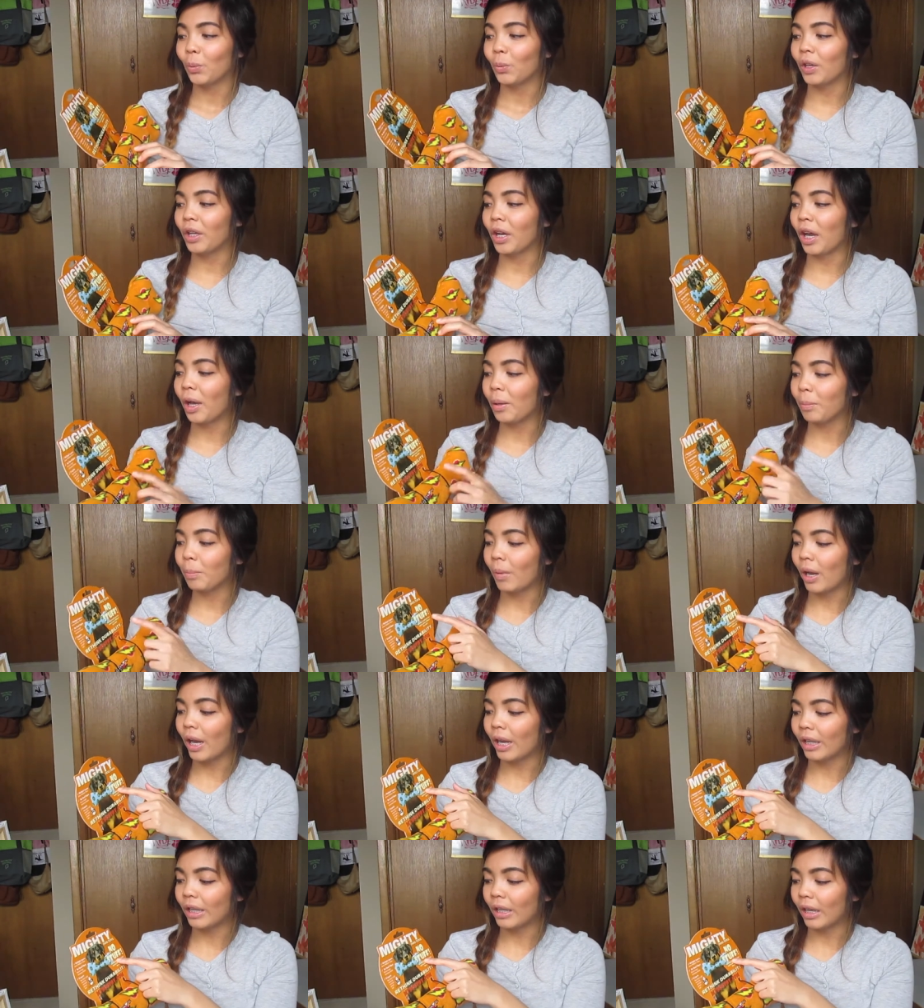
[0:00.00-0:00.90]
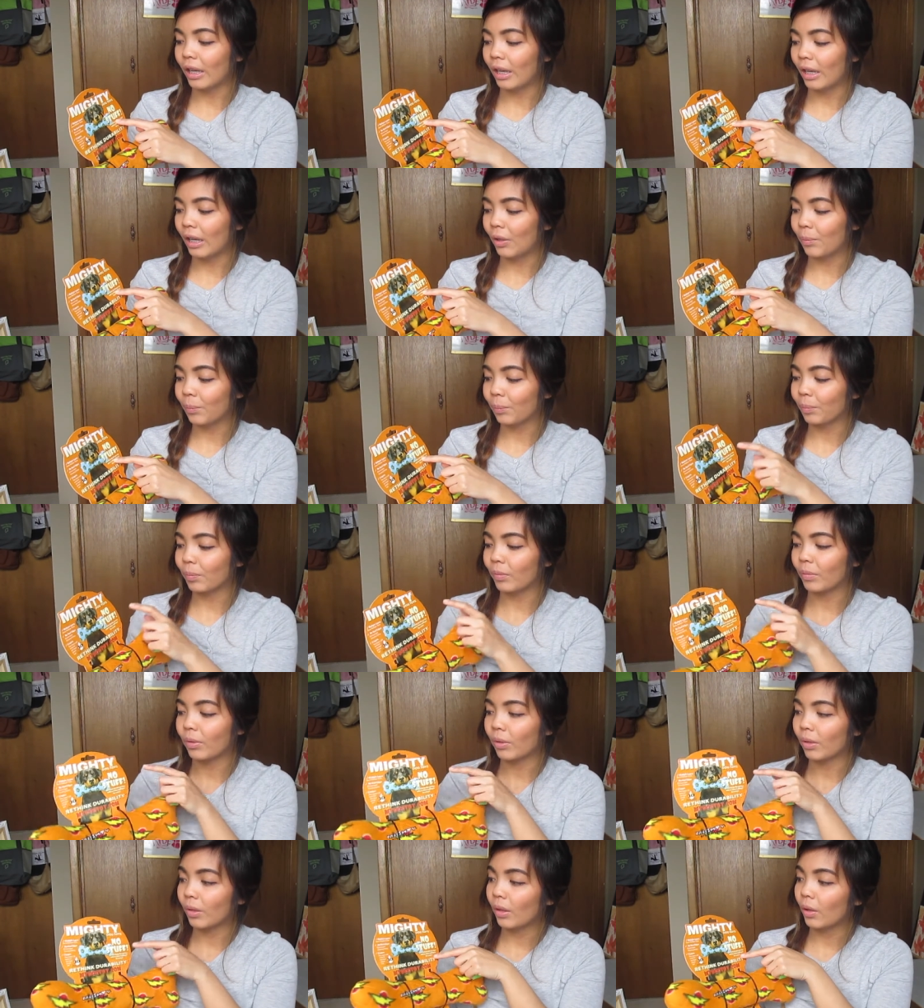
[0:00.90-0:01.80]
We got my uh,
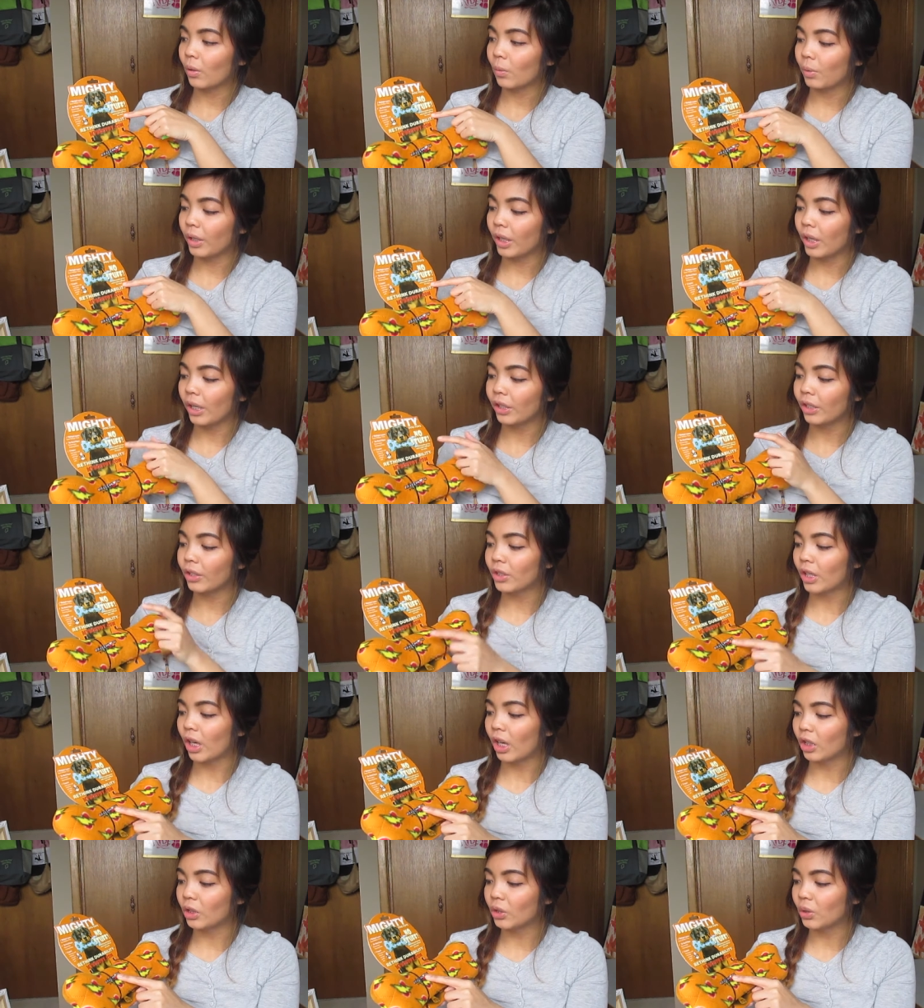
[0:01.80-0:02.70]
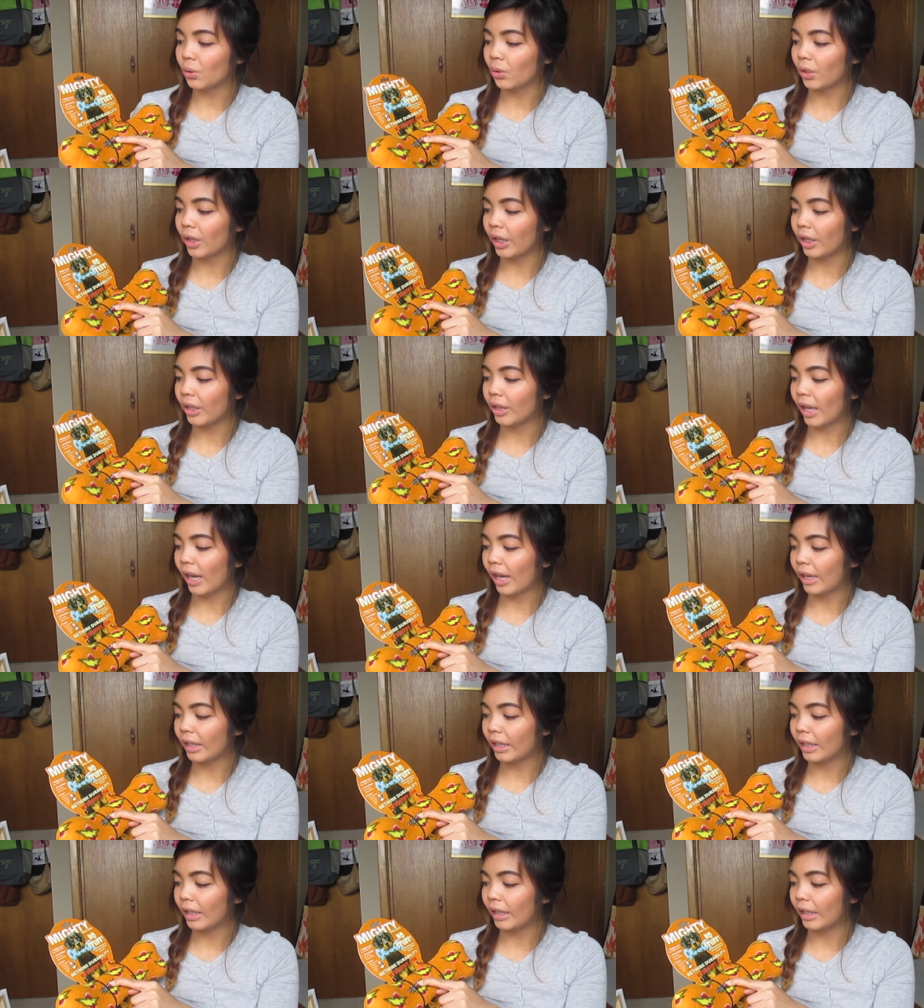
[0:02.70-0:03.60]
we got a dog toy
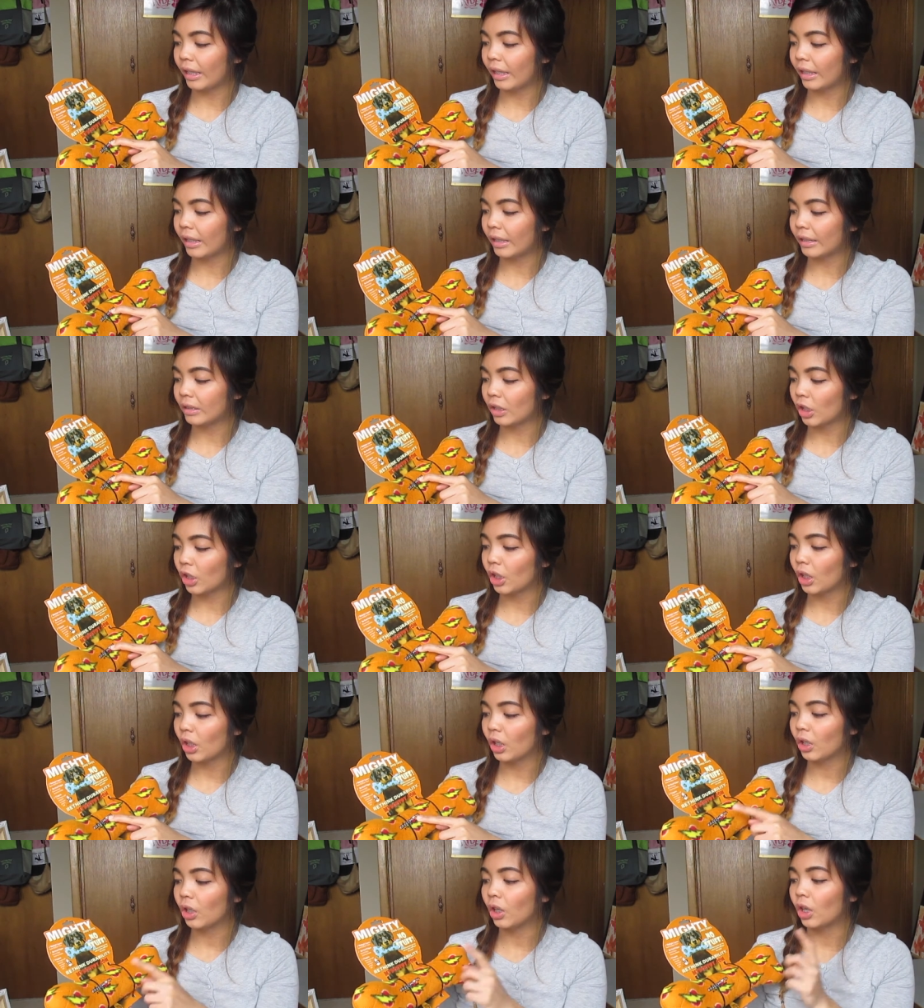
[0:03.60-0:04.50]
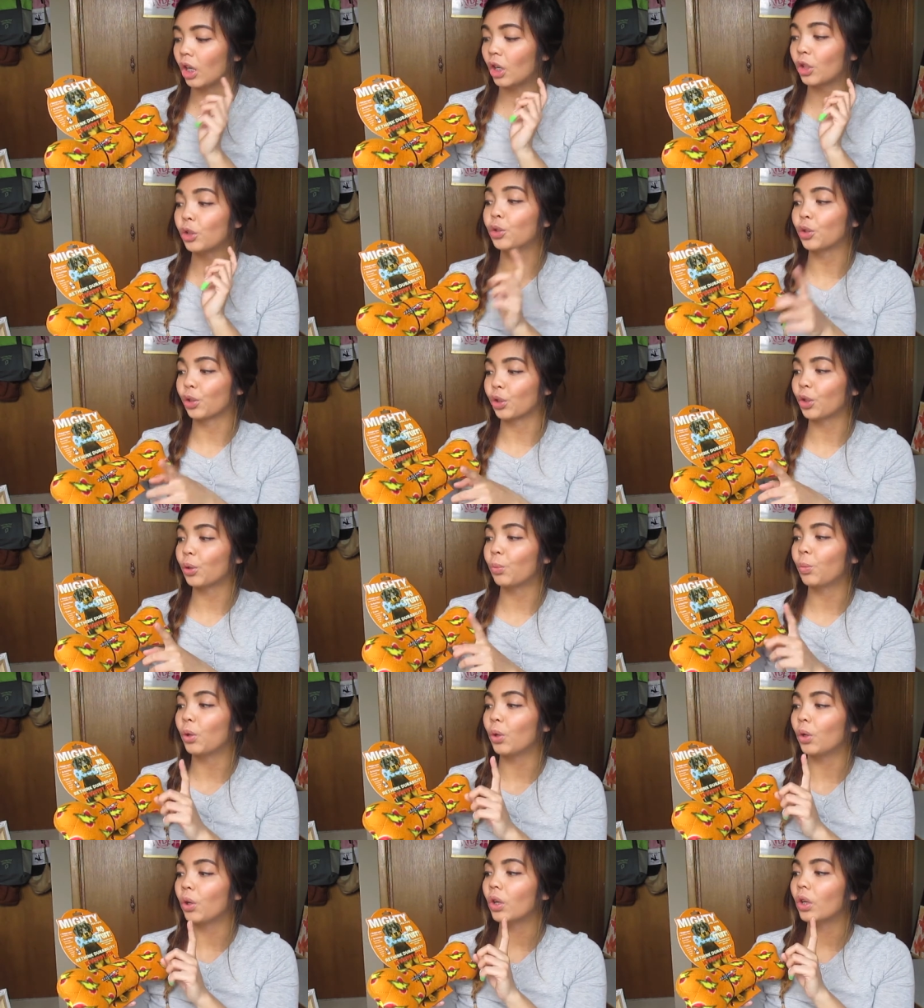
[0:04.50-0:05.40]
that is a
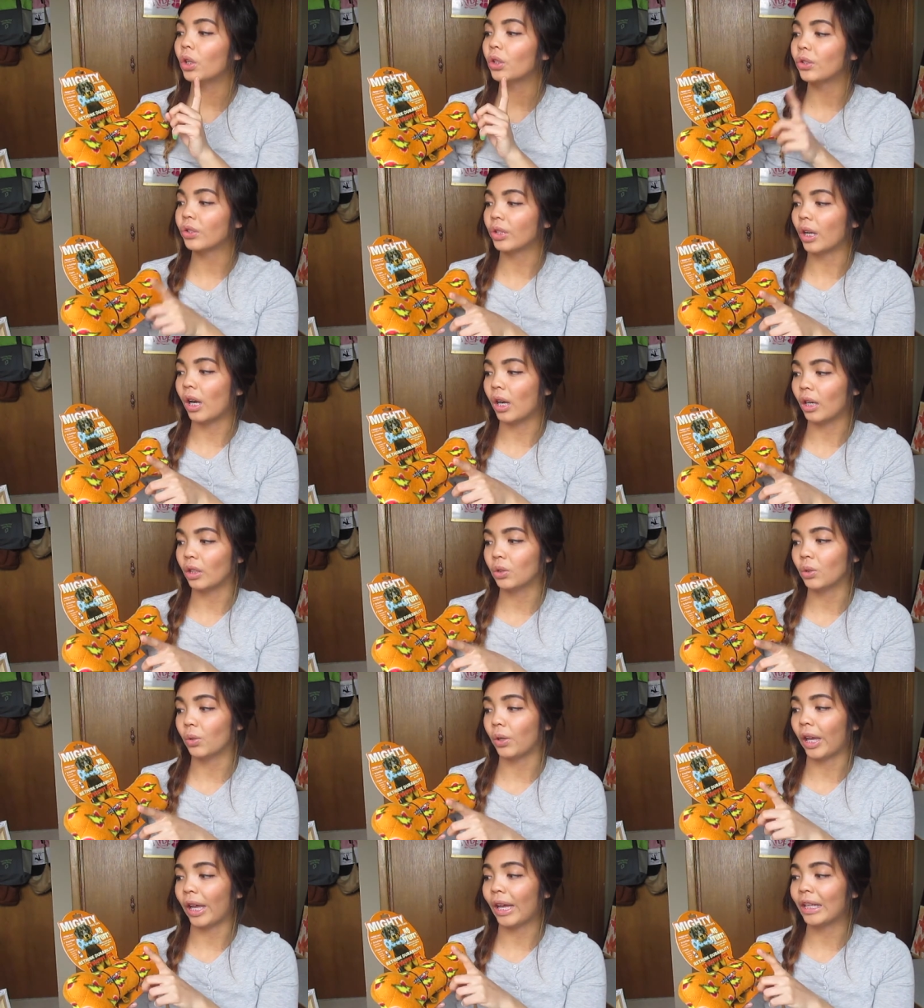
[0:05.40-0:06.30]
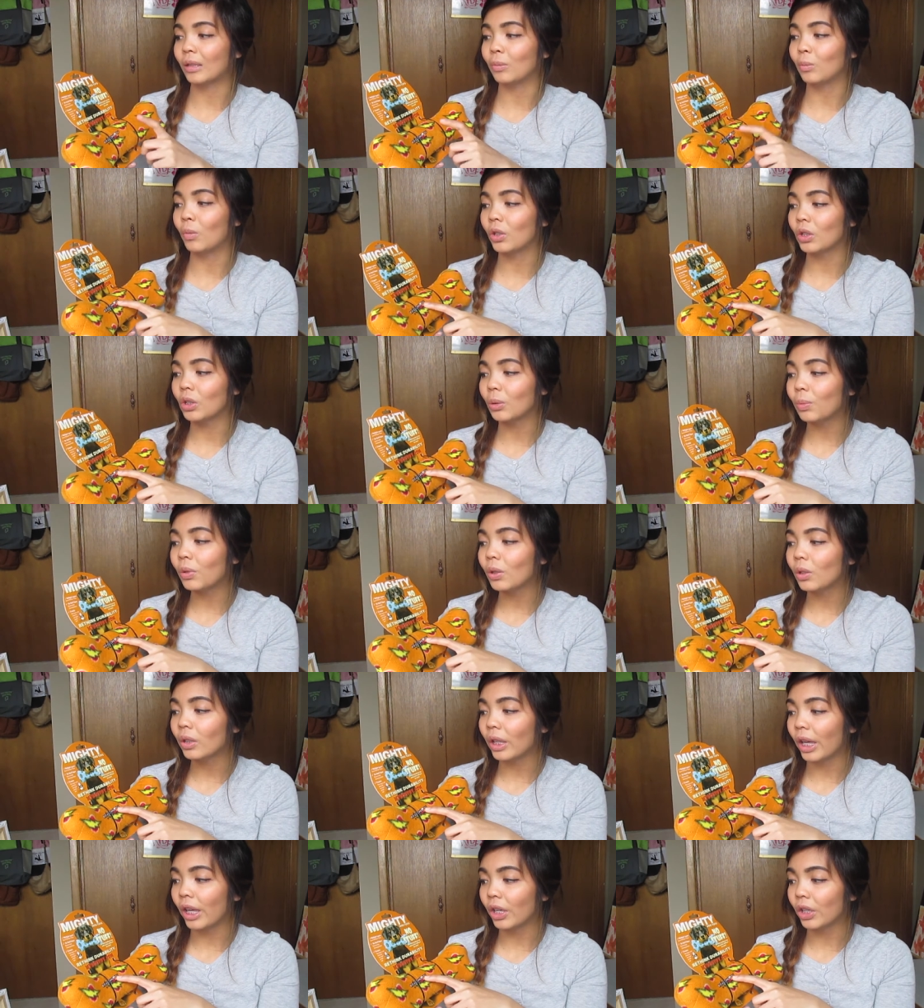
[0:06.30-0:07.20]
durable dog toy. It has
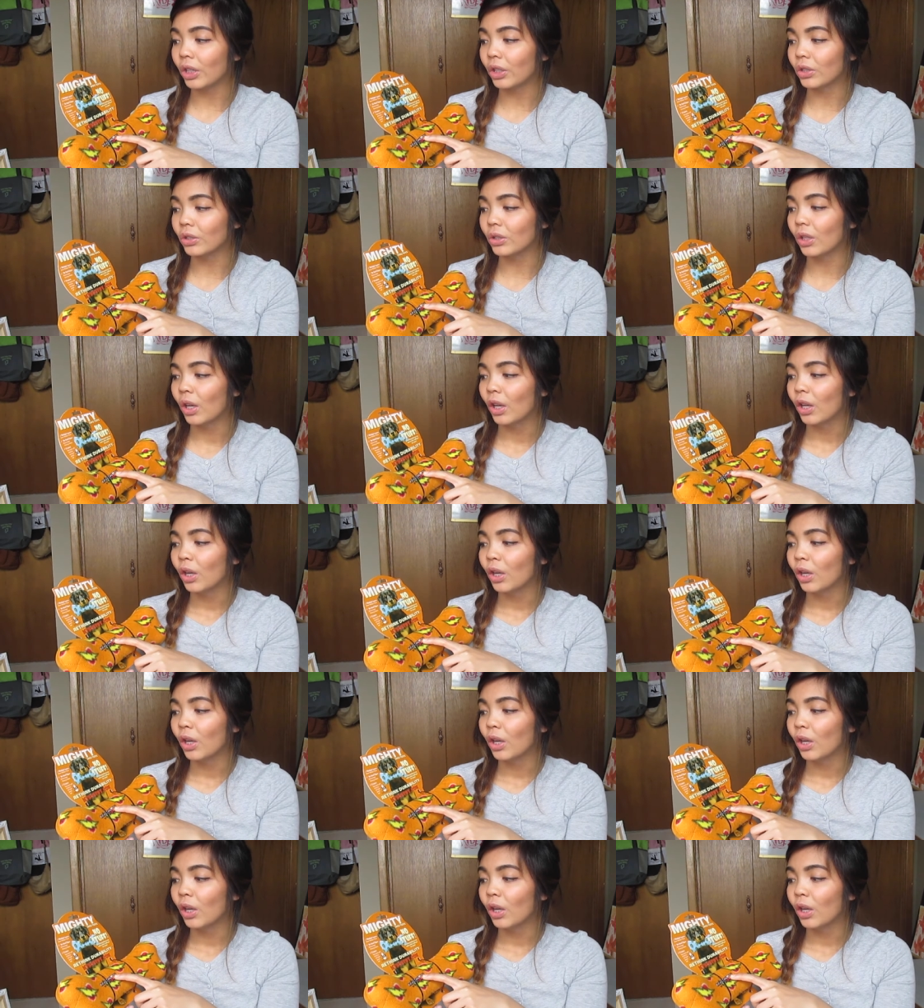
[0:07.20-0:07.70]
multiple layers